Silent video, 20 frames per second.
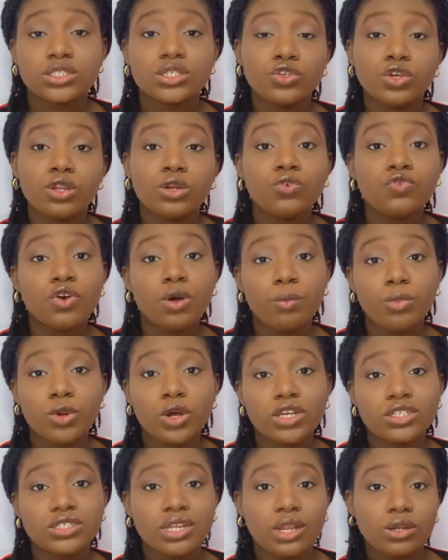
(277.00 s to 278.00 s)
So you look for
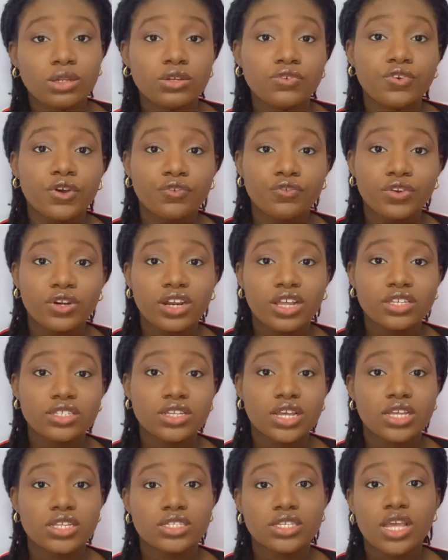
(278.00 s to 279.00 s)
blogs that are looking for
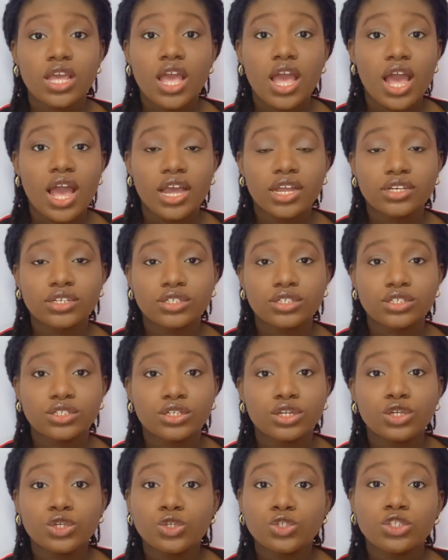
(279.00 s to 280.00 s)
freelancers and
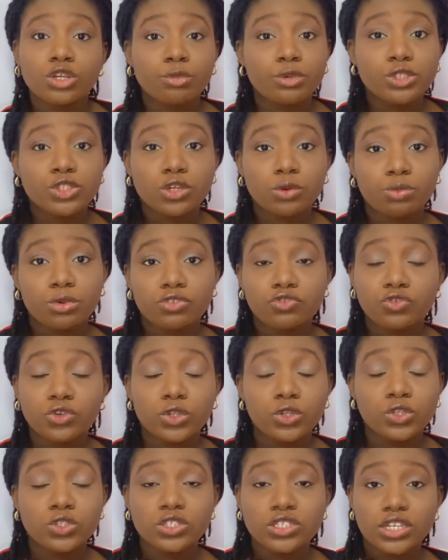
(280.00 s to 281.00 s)
you submit your portfolio
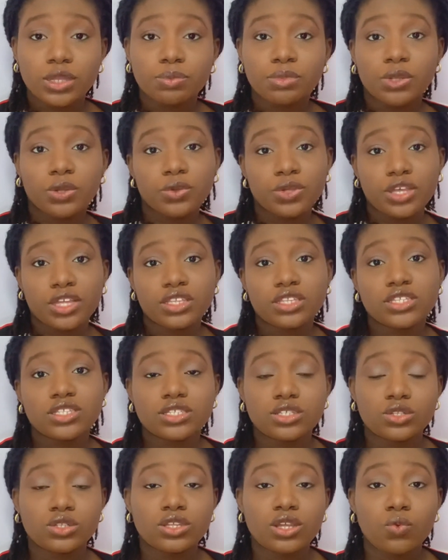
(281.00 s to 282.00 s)
to them that, okay, this
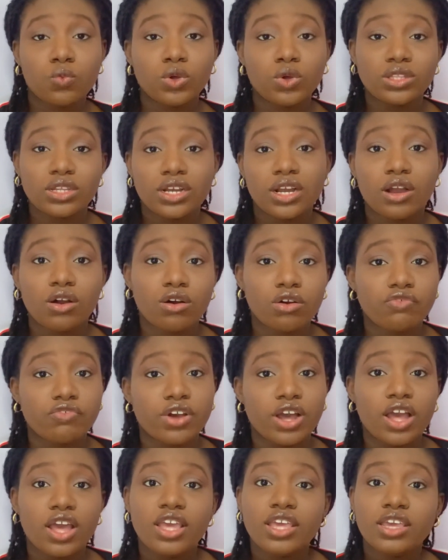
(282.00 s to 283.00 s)
is what I can offer.
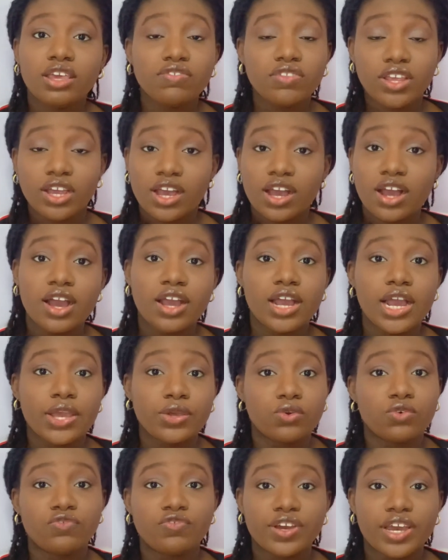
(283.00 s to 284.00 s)
If they can hire you,
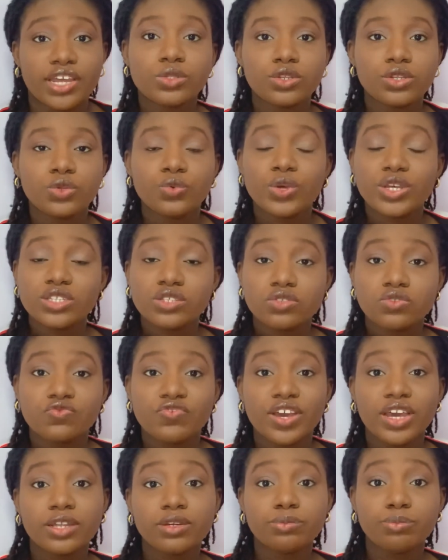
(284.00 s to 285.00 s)
fine. So the ways to
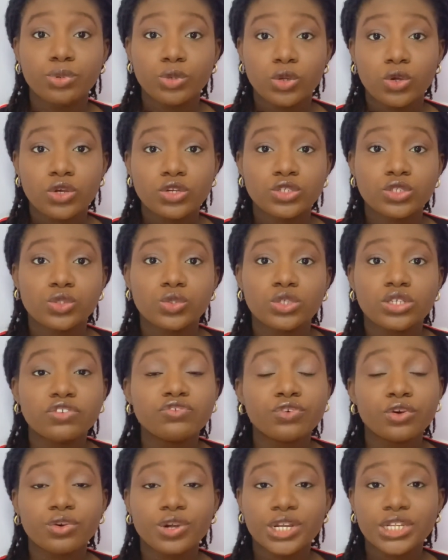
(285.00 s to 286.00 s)
find blogs looking
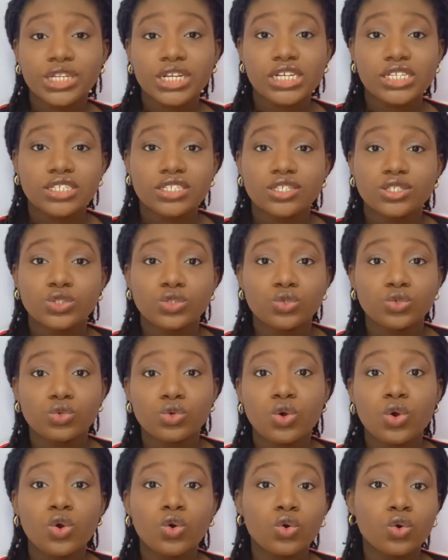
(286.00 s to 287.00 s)
for writers is to
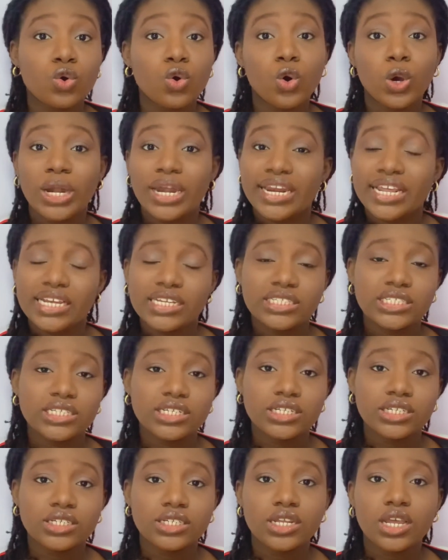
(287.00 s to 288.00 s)
go on
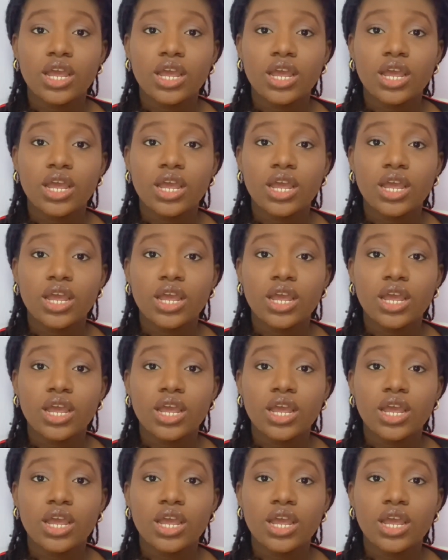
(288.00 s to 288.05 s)
LinkedIn.